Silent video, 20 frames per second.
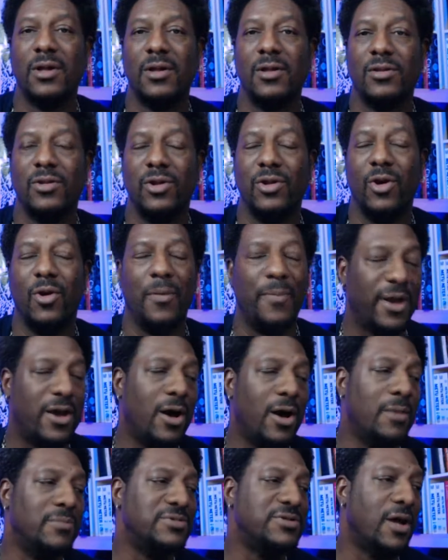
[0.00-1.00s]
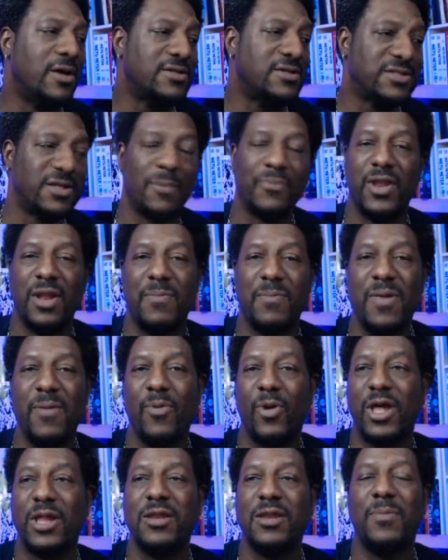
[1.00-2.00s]
It becomes something that people
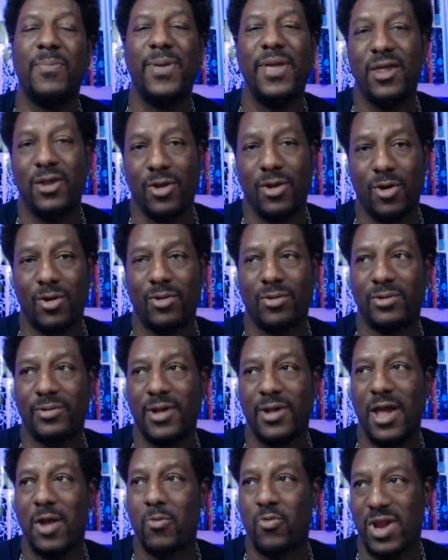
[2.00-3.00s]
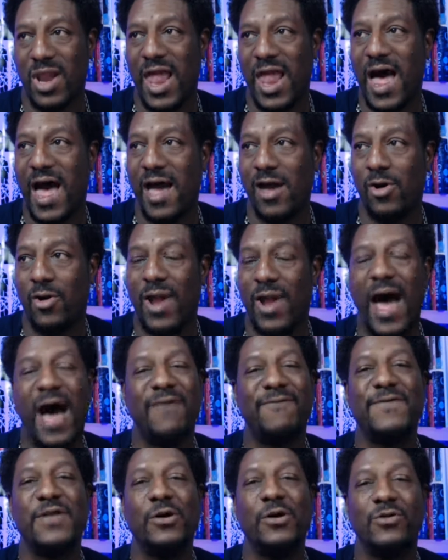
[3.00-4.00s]
can depend on and rely on. I
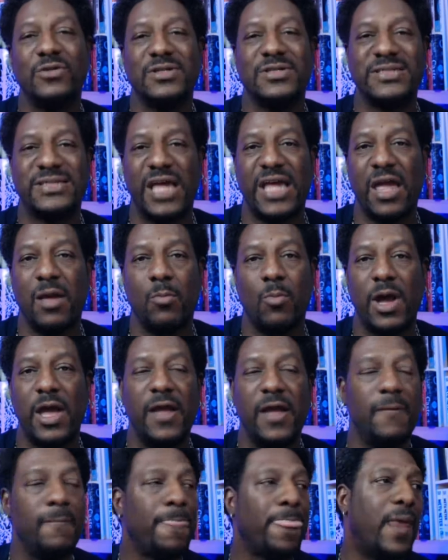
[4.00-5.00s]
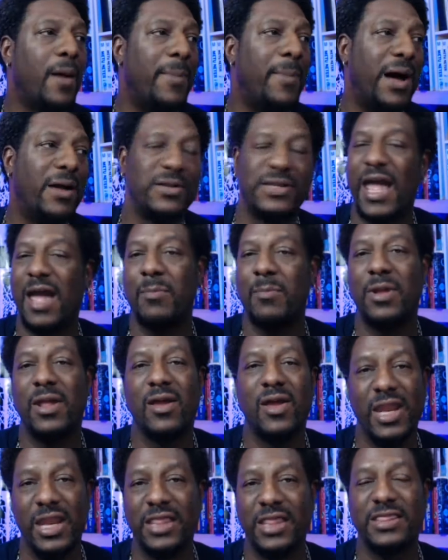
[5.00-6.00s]
feel the same way about damn near
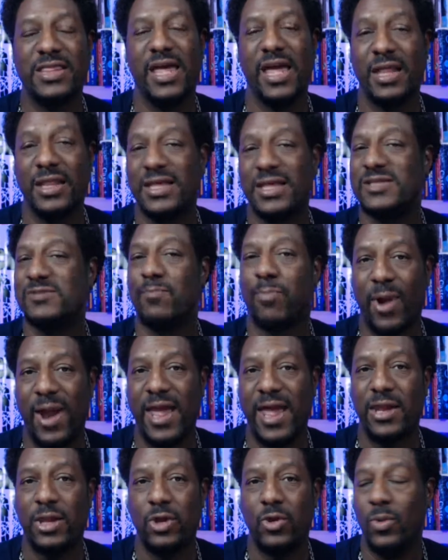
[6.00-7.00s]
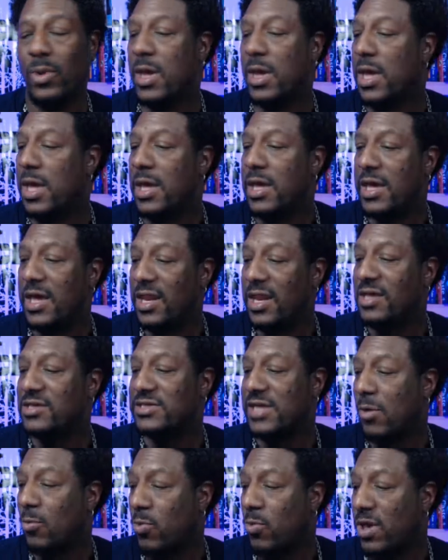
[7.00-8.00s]
anything that's brand new.
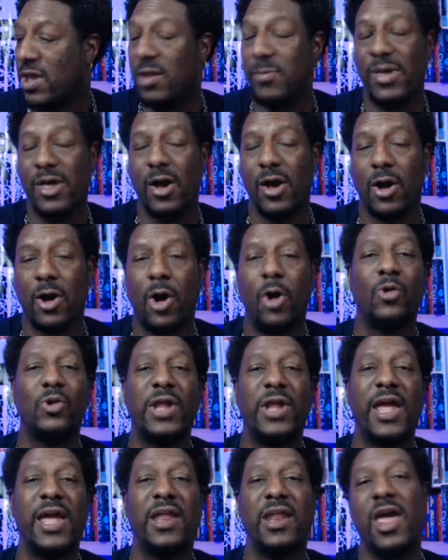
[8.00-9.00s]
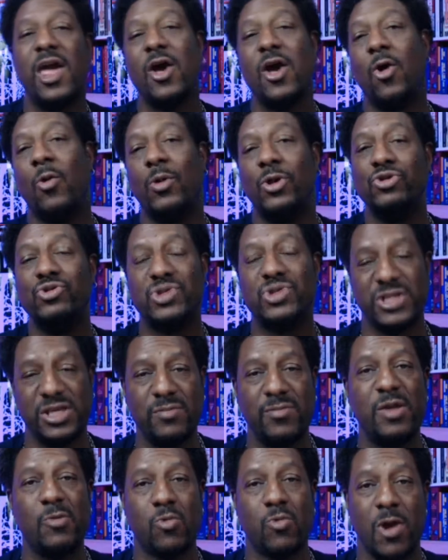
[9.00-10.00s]
It'd be a cold day in hell when you see
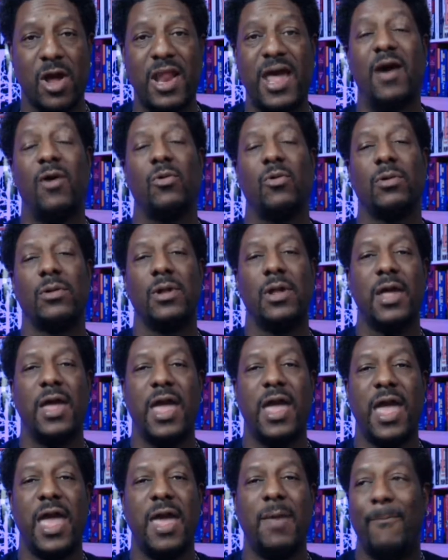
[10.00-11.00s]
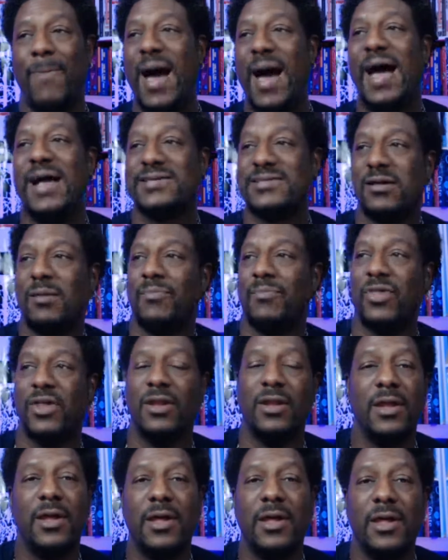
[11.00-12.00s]
me run out and buy something
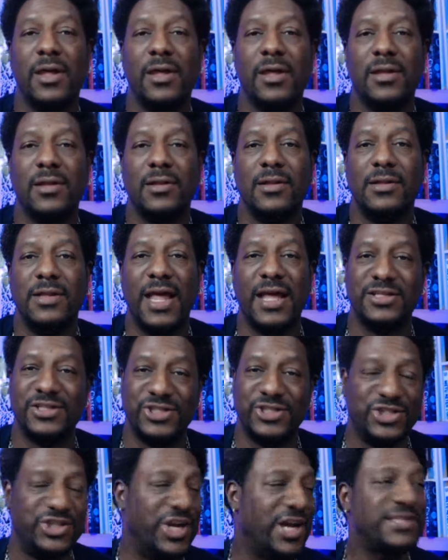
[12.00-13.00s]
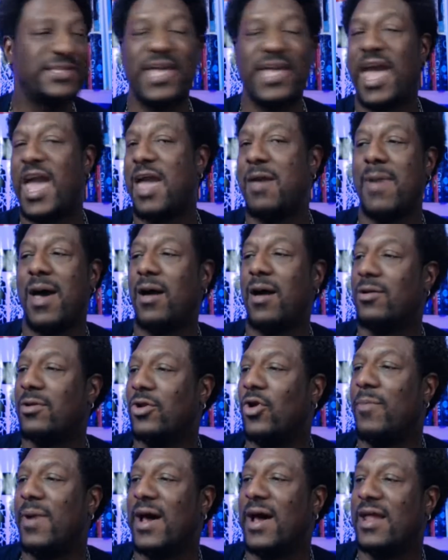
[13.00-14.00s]
that just came out,
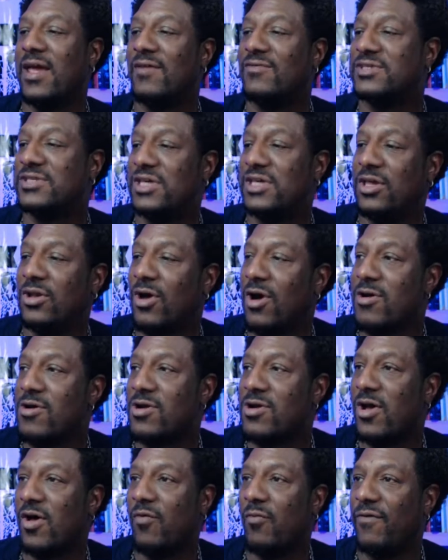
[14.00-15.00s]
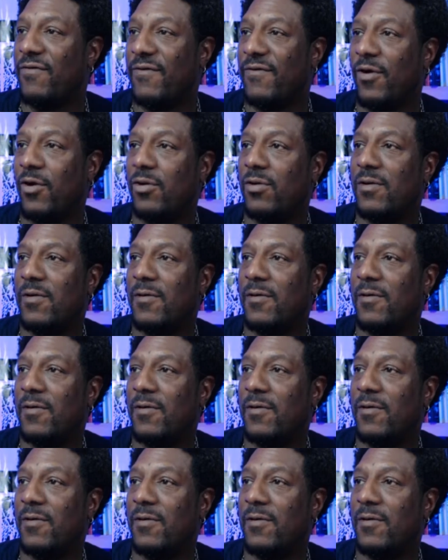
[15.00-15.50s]
nobody ever seen or heard of before.